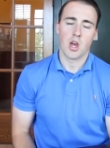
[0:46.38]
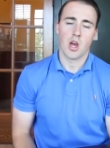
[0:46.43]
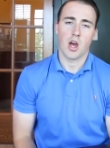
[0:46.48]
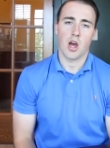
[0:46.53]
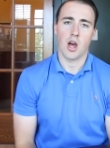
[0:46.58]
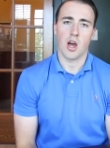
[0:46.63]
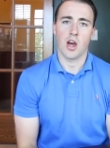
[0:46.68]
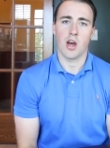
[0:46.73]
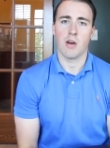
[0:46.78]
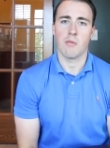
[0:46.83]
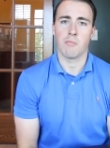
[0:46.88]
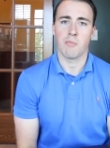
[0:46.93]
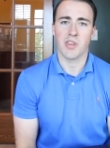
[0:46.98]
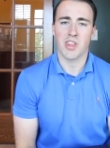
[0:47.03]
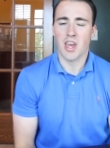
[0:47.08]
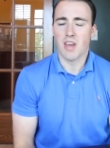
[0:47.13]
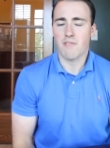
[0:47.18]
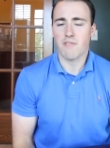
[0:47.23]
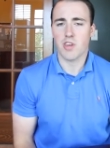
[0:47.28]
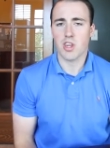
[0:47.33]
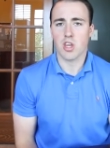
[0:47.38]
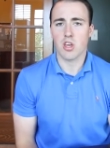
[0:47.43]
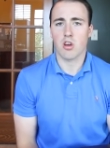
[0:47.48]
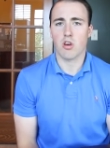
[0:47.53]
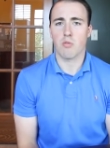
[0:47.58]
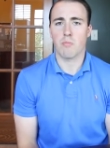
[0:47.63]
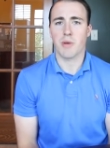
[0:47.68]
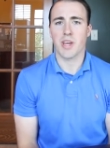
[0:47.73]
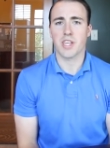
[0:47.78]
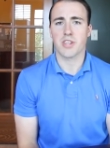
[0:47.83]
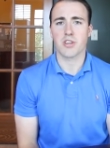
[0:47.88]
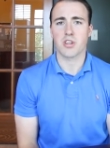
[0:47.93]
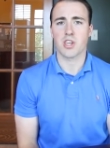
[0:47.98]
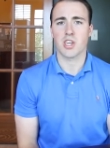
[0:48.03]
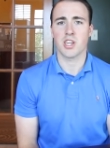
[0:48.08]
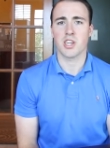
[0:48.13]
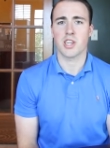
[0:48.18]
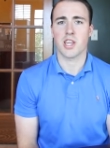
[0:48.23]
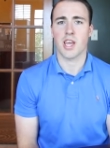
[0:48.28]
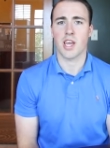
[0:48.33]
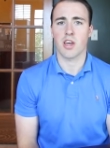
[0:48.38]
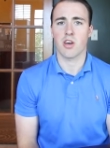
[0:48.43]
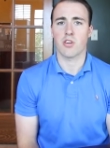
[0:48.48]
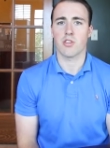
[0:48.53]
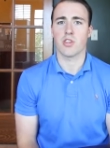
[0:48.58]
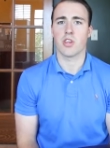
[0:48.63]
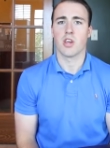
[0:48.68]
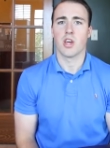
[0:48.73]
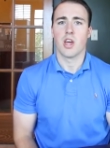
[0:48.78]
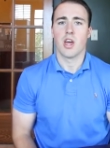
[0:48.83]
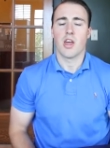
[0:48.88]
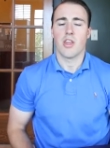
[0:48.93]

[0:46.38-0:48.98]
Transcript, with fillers: Uh, but that video basically entailed